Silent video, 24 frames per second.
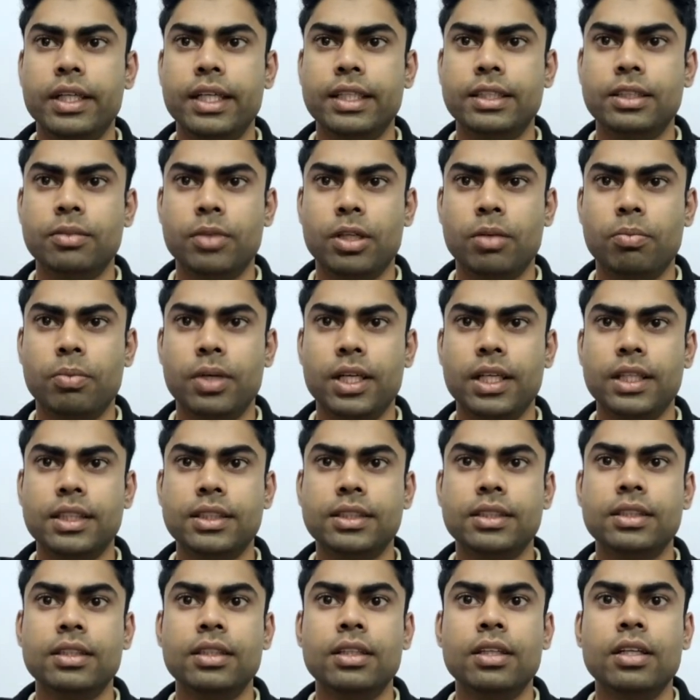decimal place
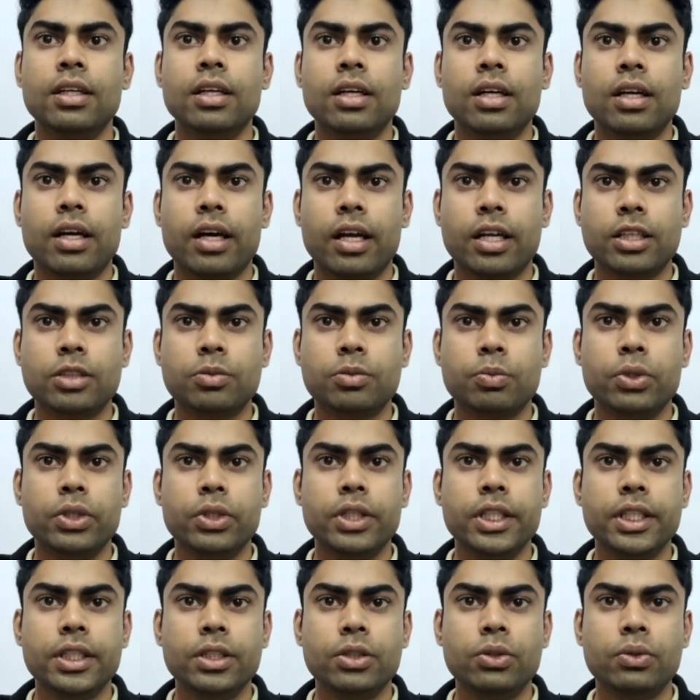
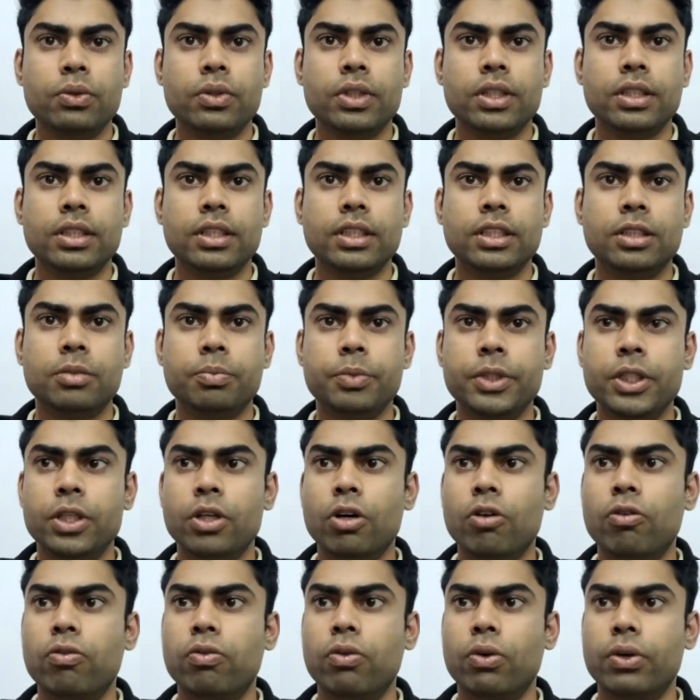corresponding to a speed
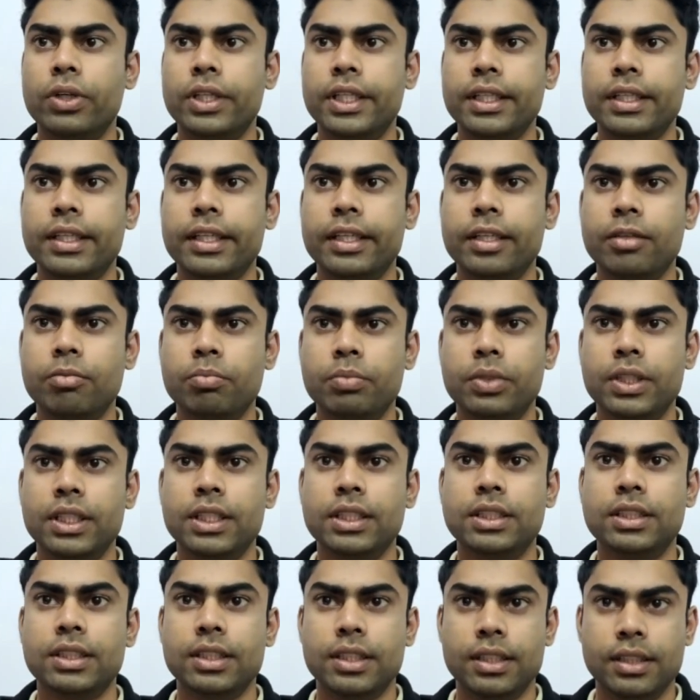of 40
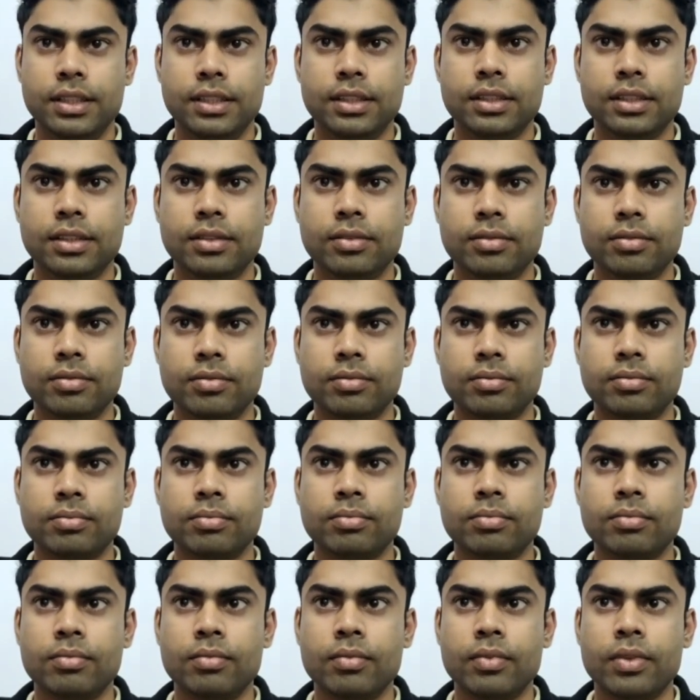km/h is,
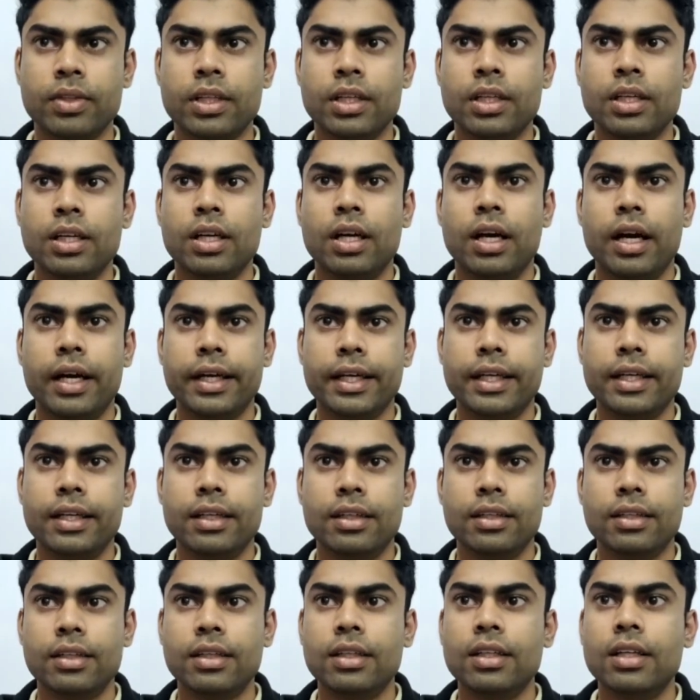
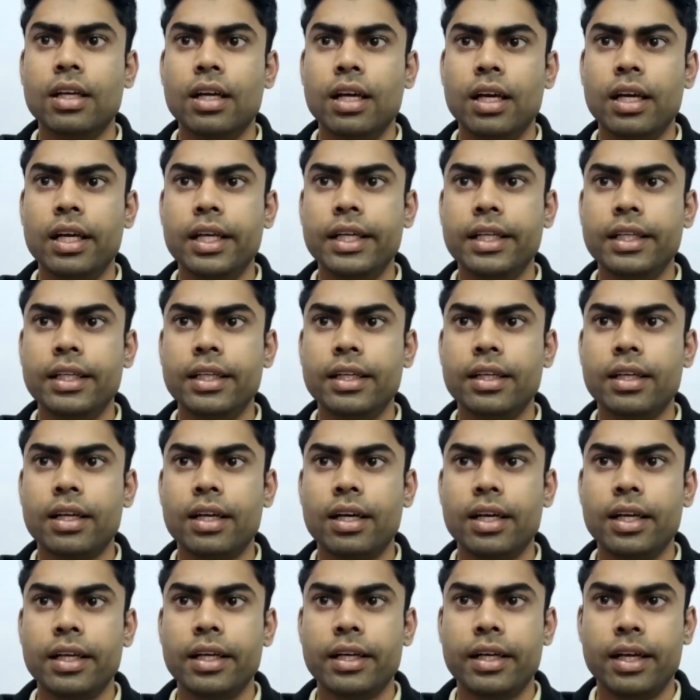again,
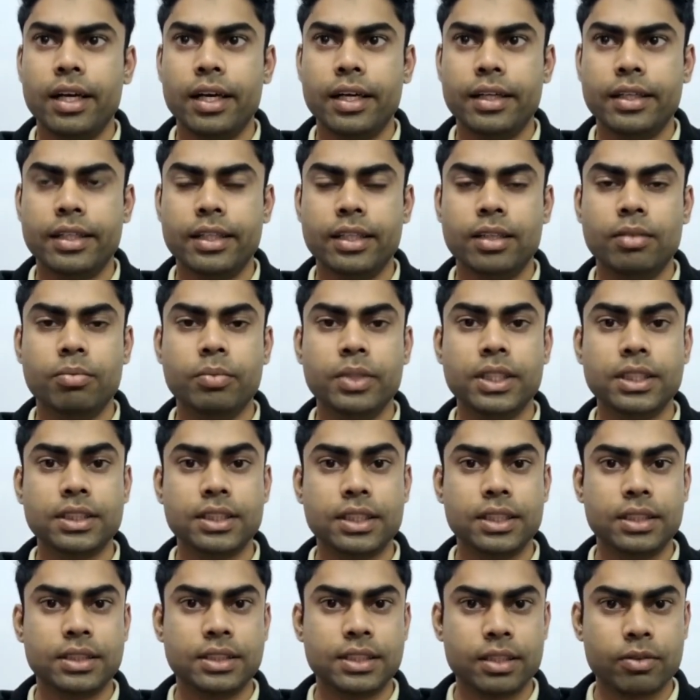linearly related, means
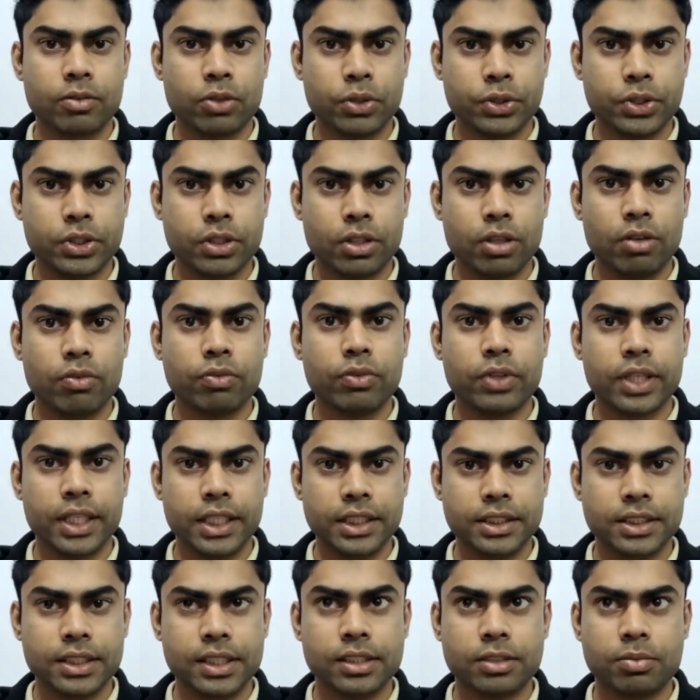it's a question of
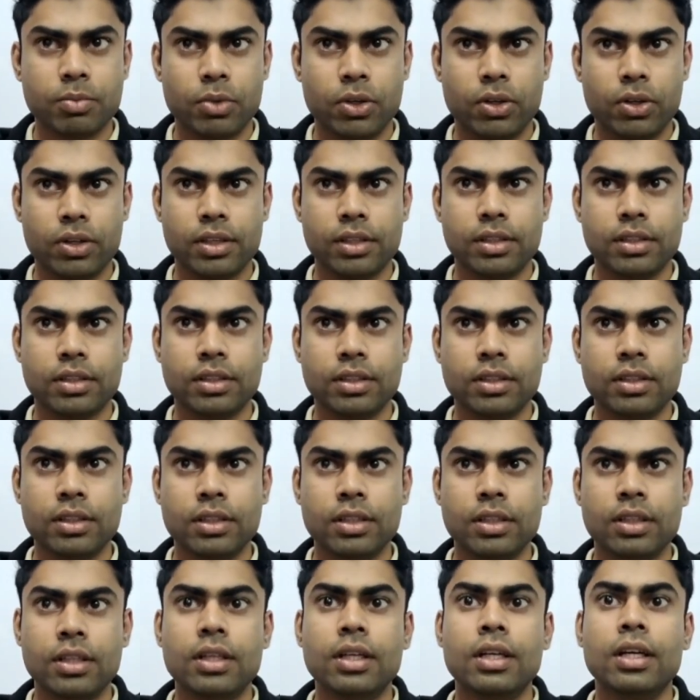Greenshield's model.
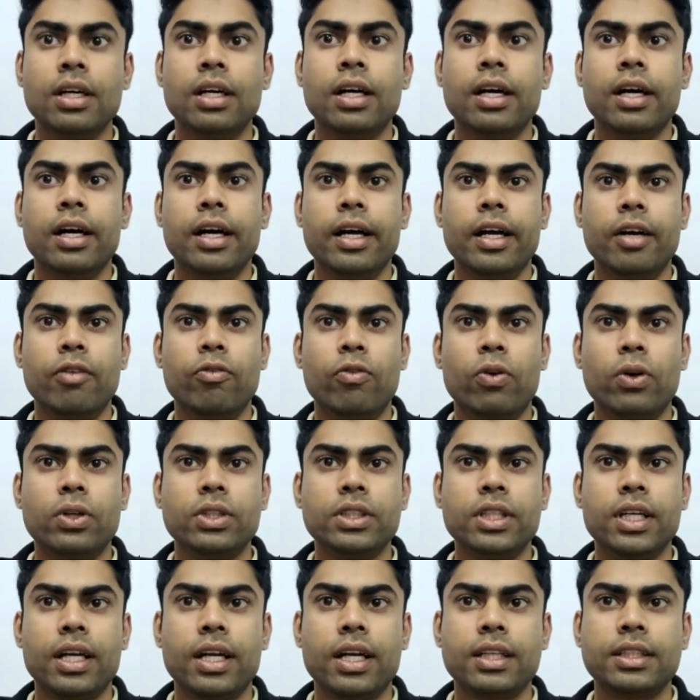And what
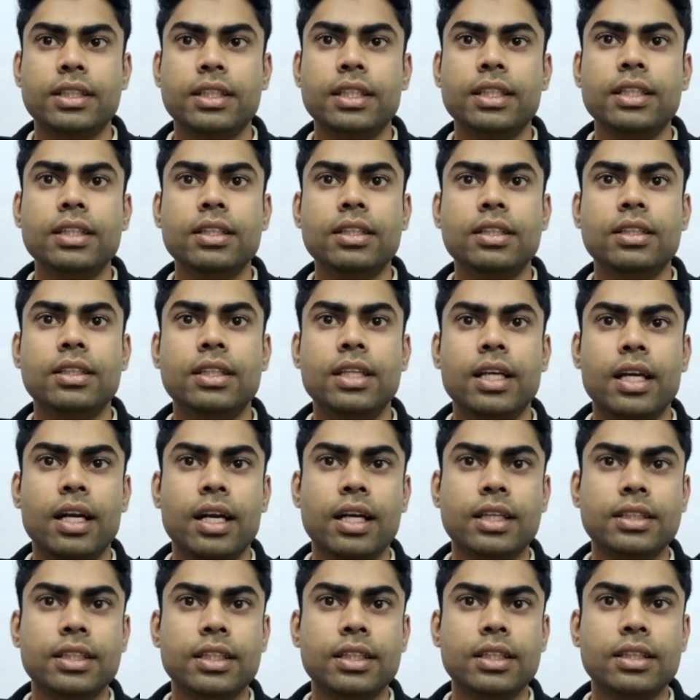they are asking the
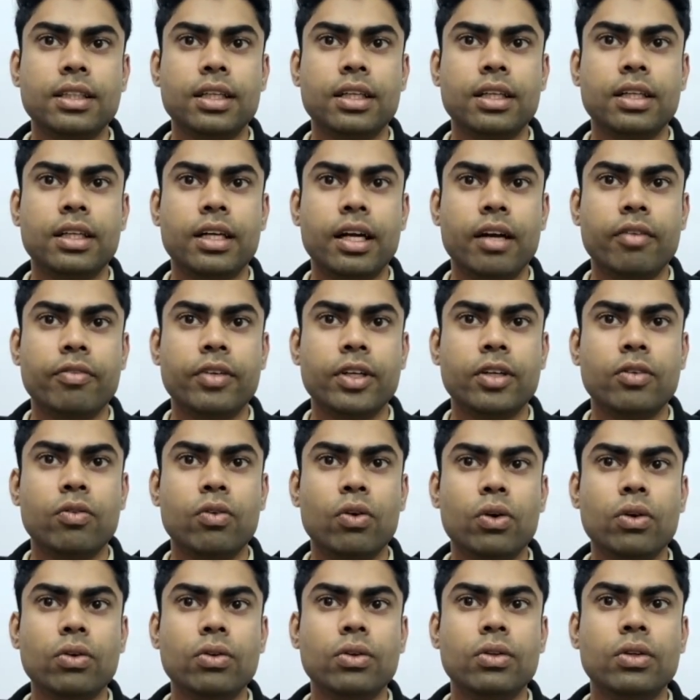traffic
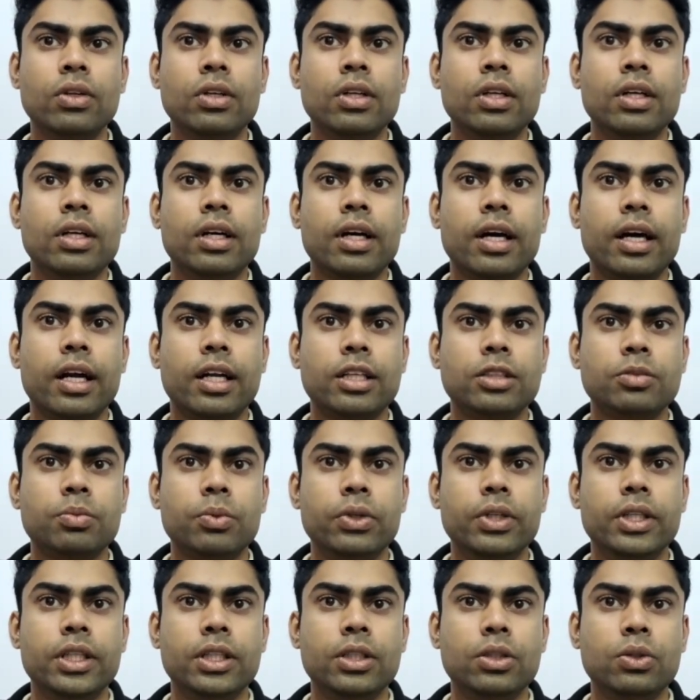flow
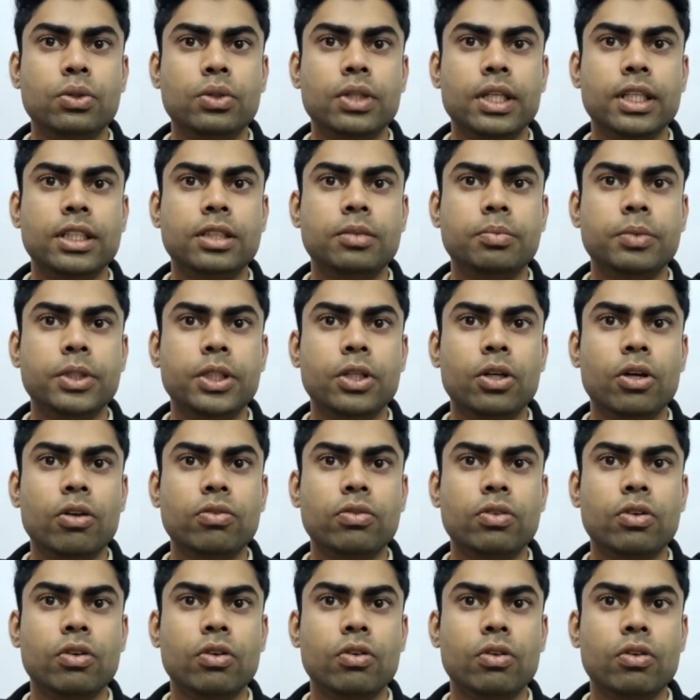corresponding to the speed
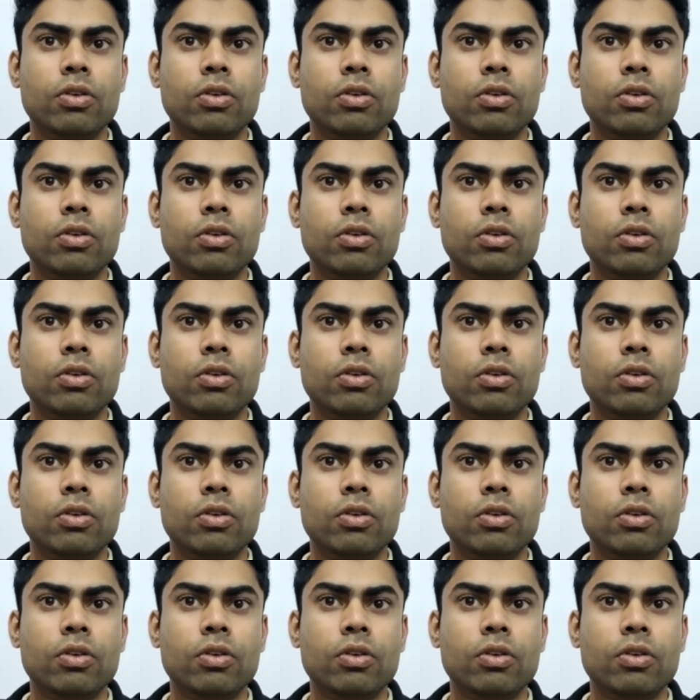of